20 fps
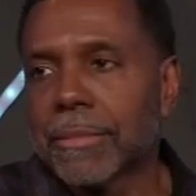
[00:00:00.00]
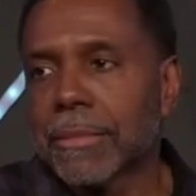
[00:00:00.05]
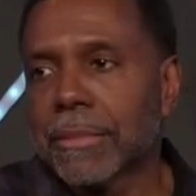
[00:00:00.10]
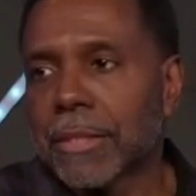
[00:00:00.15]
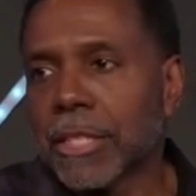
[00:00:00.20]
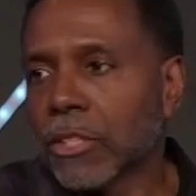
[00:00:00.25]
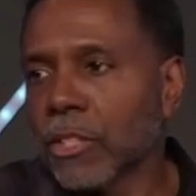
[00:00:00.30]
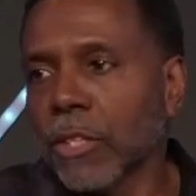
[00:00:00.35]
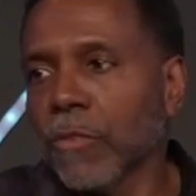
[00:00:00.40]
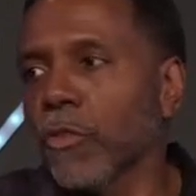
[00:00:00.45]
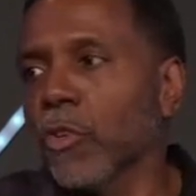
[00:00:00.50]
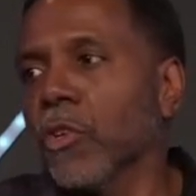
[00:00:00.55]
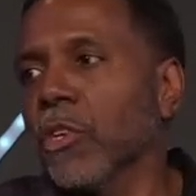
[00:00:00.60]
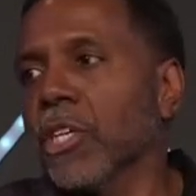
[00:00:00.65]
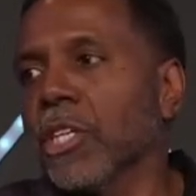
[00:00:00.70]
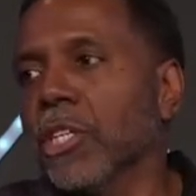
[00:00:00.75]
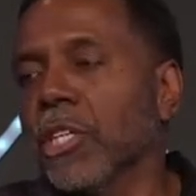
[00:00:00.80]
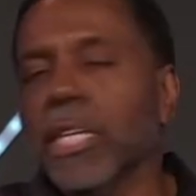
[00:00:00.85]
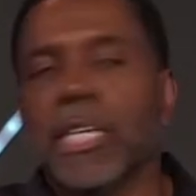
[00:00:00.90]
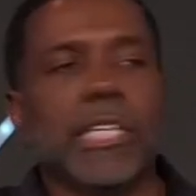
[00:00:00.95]
Because if you
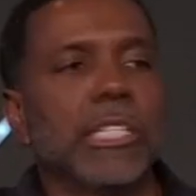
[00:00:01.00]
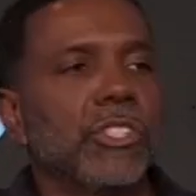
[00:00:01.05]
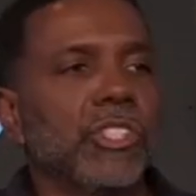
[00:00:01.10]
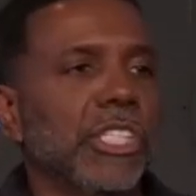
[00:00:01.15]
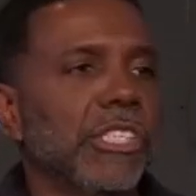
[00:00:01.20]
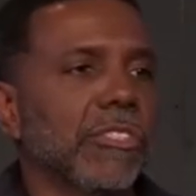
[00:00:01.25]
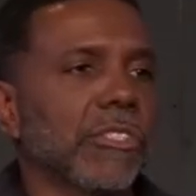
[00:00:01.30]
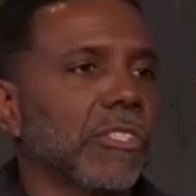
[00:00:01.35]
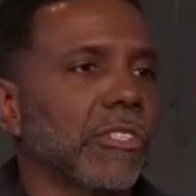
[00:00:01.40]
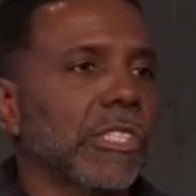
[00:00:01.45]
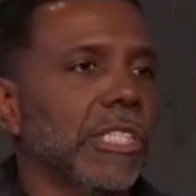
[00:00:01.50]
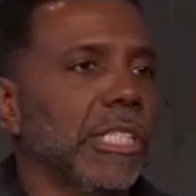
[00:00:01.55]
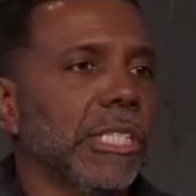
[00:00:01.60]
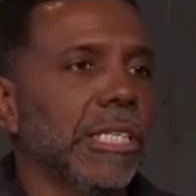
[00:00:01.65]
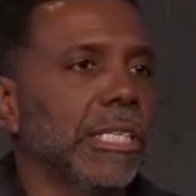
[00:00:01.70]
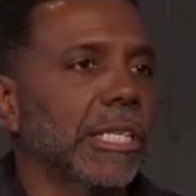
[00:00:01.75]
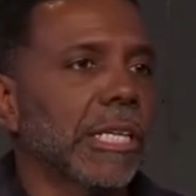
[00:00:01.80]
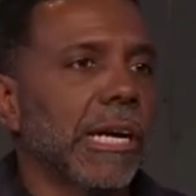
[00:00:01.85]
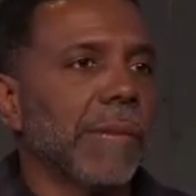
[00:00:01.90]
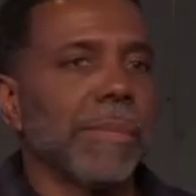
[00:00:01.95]
could have did it, Jesus didn't
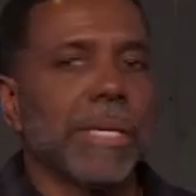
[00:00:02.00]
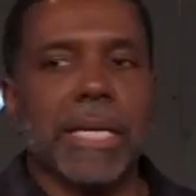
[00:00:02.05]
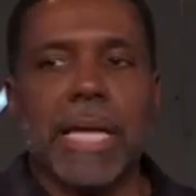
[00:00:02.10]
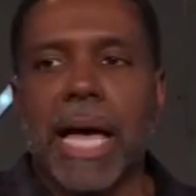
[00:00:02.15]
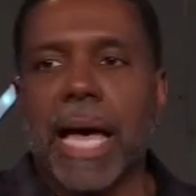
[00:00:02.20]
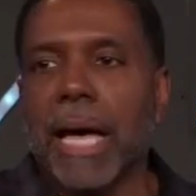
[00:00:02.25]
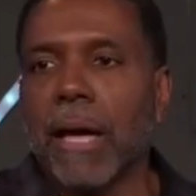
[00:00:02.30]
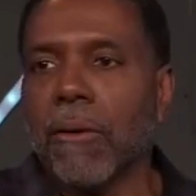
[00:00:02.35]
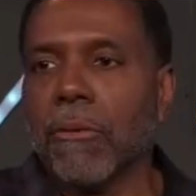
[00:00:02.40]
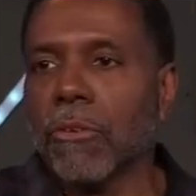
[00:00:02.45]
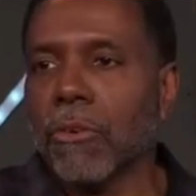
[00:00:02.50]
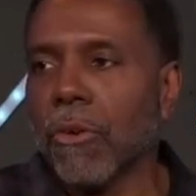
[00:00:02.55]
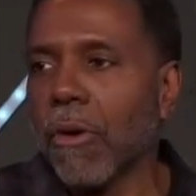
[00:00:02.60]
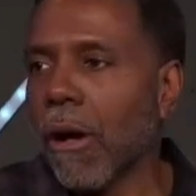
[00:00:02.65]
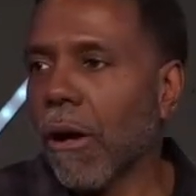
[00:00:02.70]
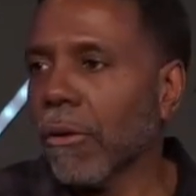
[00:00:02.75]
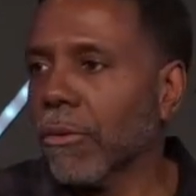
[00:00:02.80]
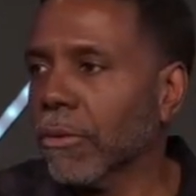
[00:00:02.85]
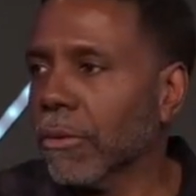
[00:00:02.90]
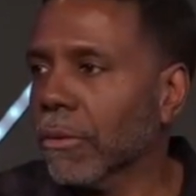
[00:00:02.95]
need to come and die on the
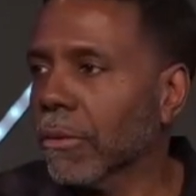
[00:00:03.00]
cross.